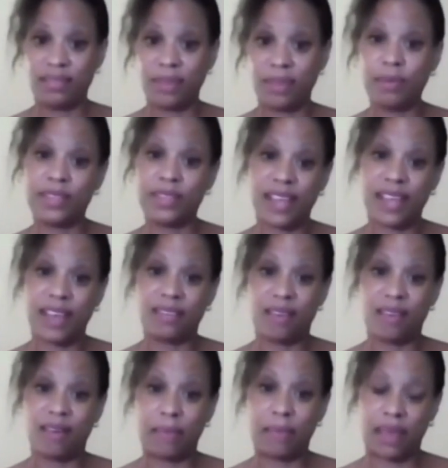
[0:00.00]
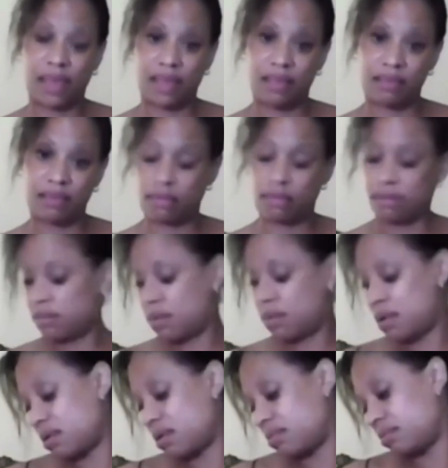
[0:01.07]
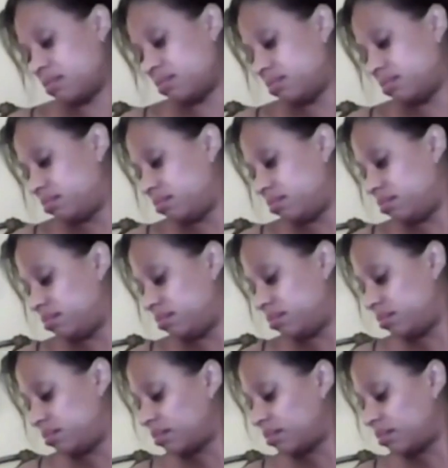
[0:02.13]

You divorced your husband.